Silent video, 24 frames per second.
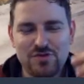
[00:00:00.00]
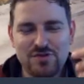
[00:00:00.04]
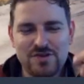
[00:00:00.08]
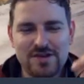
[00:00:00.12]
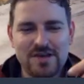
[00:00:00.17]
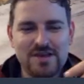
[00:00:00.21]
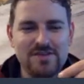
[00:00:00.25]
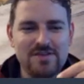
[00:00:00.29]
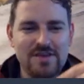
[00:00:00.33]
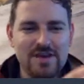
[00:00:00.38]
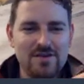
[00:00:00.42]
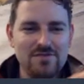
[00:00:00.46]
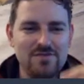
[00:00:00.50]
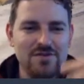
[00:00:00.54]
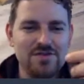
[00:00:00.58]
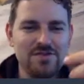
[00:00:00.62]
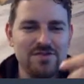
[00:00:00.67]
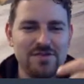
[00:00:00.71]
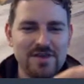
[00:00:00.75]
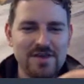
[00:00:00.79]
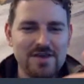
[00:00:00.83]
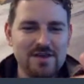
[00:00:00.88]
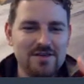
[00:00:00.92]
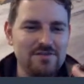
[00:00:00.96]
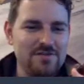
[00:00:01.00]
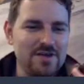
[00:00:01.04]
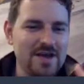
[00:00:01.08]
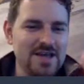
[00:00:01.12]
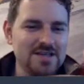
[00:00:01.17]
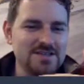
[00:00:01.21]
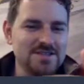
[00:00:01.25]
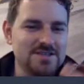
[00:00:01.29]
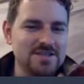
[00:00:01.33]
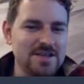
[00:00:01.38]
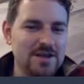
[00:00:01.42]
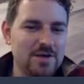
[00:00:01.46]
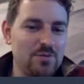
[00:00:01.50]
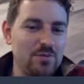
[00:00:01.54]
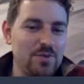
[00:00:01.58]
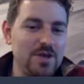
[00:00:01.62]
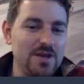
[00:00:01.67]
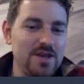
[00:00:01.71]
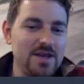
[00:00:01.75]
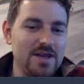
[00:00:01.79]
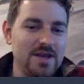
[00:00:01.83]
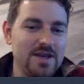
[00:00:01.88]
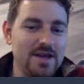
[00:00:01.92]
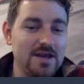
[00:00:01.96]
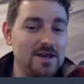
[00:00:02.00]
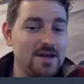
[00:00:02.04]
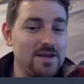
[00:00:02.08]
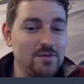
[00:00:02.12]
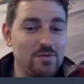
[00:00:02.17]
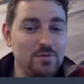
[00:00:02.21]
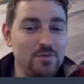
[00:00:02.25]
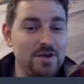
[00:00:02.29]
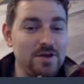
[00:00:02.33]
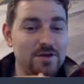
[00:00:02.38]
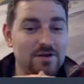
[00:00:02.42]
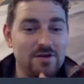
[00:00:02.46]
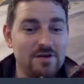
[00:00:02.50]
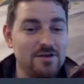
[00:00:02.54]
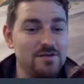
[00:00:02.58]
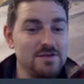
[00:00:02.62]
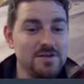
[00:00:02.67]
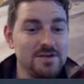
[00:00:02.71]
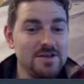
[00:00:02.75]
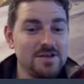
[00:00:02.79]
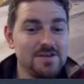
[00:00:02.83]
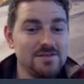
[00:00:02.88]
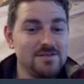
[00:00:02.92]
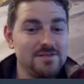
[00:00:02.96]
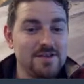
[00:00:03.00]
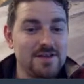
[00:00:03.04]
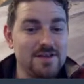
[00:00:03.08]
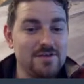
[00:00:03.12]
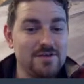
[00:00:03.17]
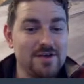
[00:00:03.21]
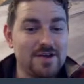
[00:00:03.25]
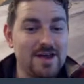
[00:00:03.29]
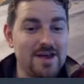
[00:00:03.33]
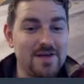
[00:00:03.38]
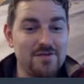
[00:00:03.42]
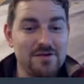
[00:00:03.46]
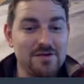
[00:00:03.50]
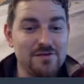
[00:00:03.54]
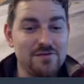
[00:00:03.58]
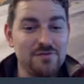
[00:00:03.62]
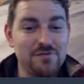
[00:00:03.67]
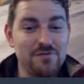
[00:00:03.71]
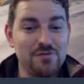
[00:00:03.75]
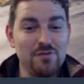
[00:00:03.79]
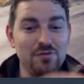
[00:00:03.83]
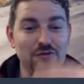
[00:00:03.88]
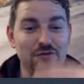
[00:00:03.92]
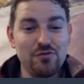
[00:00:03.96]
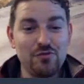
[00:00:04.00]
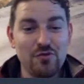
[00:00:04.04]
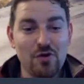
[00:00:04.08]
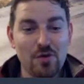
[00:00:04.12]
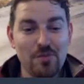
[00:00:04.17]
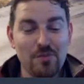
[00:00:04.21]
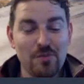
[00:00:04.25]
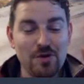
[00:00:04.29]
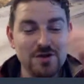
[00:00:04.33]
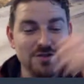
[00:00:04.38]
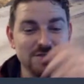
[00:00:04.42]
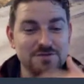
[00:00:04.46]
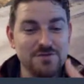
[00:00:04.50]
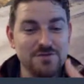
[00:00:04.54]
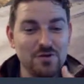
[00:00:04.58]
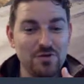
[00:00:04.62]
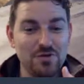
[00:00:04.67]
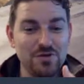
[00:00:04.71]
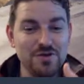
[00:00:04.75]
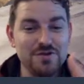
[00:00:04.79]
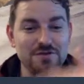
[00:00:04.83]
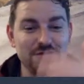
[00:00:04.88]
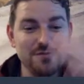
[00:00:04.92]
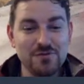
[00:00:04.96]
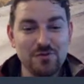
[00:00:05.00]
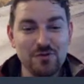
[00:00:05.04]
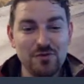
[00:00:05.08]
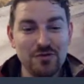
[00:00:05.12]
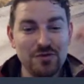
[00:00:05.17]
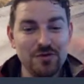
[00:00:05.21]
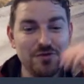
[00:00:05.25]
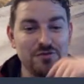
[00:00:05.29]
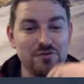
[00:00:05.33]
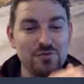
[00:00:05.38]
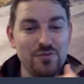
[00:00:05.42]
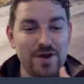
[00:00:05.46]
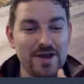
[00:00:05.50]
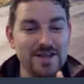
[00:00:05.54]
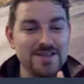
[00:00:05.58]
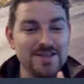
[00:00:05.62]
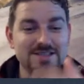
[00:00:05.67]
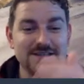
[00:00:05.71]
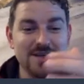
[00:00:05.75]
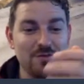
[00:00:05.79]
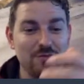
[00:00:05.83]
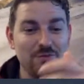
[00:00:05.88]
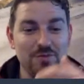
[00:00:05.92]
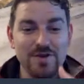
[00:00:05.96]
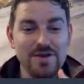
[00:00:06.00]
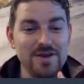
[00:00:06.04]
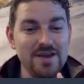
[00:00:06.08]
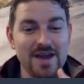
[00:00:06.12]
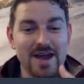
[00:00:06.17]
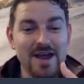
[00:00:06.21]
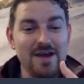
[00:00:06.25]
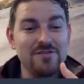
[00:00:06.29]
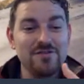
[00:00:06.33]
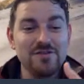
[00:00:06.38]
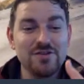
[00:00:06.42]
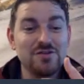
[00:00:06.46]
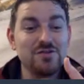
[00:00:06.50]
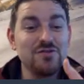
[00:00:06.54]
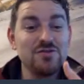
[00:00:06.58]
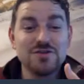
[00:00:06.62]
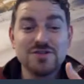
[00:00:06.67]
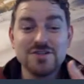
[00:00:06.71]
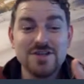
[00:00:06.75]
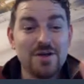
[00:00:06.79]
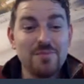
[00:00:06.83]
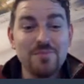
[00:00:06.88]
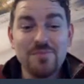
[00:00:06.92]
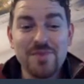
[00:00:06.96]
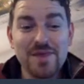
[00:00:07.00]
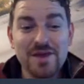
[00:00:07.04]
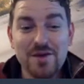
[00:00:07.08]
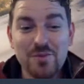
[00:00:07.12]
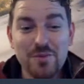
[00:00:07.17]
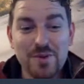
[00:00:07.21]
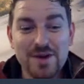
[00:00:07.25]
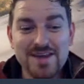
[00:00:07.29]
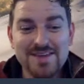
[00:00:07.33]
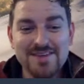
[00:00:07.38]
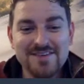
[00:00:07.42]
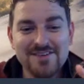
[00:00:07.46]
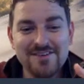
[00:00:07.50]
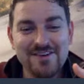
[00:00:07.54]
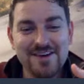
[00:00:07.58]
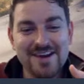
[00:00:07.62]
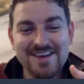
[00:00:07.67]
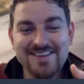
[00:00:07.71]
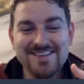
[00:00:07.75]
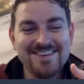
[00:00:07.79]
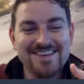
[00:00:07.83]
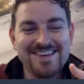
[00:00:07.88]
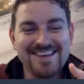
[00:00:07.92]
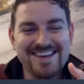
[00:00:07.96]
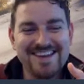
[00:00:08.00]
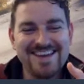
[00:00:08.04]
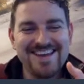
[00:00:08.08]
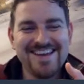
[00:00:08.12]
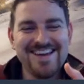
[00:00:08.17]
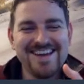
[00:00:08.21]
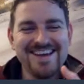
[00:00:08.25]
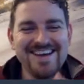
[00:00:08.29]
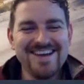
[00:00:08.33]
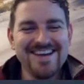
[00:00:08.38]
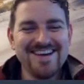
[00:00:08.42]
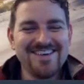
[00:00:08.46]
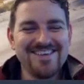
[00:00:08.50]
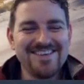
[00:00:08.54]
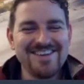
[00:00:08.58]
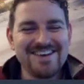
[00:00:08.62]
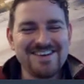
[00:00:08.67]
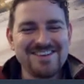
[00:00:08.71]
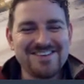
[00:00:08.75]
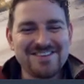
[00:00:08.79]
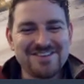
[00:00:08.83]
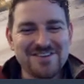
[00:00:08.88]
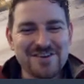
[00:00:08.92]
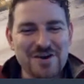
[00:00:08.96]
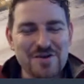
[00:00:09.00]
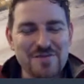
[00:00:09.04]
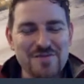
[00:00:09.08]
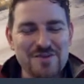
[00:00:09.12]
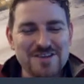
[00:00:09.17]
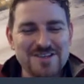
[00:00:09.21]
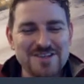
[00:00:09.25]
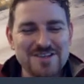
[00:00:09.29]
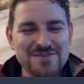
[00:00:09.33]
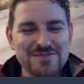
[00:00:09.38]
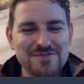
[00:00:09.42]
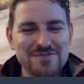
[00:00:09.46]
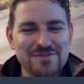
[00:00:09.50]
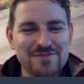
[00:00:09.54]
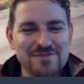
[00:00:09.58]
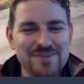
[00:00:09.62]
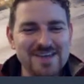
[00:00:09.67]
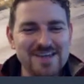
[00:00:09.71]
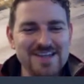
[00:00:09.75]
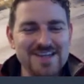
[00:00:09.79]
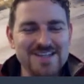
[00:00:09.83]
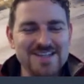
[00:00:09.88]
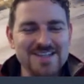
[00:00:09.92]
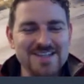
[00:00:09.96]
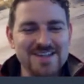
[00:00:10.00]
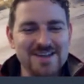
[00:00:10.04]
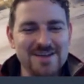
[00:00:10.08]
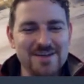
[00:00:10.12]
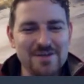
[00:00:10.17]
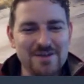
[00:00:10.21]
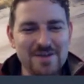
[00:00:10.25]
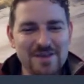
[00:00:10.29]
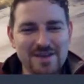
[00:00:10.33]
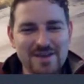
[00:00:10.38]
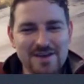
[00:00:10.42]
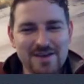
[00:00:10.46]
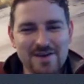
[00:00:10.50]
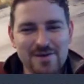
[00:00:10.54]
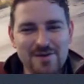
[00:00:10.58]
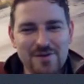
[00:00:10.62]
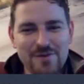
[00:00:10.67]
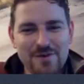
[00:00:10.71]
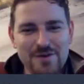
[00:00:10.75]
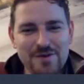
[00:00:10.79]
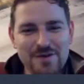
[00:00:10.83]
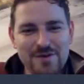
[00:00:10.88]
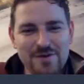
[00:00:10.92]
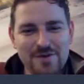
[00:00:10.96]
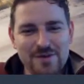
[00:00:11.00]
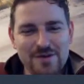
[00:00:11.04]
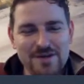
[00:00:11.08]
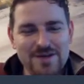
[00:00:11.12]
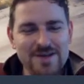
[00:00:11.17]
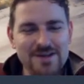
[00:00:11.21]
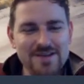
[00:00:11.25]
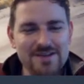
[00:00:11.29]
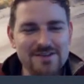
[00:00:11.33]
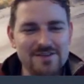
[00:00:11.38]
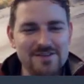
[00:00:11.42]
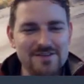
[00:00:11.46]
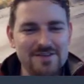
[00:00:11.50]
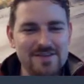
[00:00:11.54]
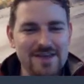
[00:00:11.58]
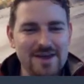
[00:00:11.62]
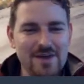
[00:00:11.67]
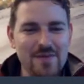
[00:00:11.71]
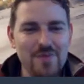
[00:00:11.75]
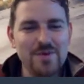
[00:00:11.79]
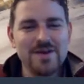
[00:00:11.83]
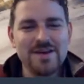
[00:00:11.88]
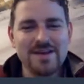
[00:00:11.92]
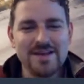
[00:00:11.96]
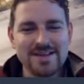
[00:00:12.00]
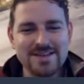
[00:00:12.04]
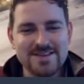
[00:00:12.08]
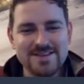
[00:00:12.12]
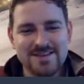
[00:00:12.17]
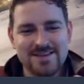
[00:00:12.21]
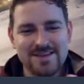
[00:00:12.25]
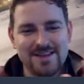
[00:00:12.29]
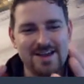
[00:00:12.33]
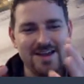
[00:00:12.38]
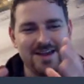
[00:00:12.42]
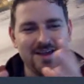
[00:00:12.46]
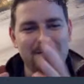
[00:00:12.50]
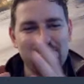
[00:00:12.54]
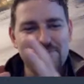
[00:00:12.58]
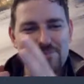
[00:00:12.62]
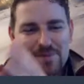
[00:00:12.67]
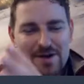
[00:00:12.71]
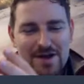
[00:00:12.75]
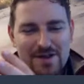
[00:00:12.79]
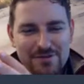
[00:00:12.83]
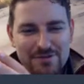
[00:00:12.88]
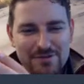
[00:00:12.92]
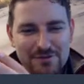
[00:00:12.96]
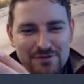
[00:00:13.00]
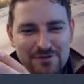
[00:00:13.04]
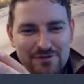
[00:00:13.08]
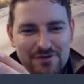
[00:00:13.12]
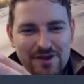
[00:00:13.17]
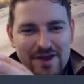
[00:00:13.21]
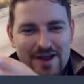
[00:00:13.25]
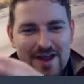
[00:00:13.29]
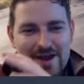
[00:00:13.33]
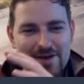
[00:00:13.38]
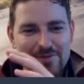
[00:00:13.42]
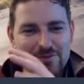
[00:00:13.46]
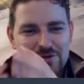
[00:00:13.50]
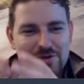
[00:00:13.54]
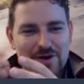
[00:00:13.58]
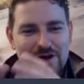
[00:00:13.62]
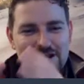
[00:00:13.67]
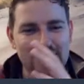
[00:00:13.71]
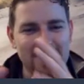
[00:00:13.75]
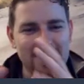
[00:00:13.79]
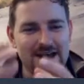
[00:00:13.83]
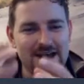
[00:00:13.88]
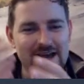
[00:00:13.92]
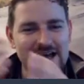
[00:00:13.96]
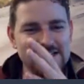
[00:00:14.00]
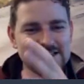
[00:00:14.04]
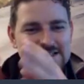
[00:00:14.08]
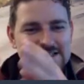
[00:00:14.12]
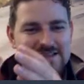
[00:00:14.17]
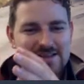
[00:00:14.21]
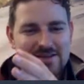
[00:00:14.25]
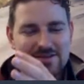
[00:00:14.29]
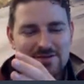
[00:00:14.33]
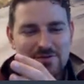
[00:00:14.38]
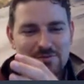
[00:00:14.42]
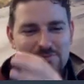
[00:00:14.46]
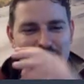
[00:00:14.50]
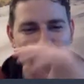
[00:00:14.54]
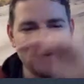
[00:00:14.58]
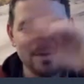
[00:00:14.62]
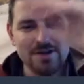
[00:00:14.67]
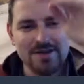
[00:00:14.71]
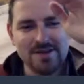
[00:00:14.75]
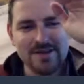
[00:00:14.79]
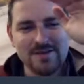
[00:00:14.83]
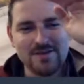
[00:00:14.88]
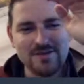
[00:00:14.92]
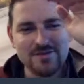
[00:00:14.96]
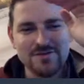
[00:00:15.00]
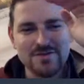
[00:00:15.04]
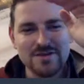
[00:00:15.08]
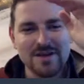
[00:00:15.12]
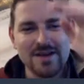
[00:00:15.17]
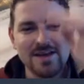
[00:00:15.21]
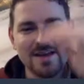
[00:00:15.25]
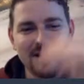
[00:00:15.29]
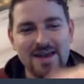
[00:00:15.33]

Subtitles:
predict everything faster than we can, and we are having full Dropbox folders full of trends that we have to do something with, right? We have so much information, and we need like a month of time to analyze it and to put it into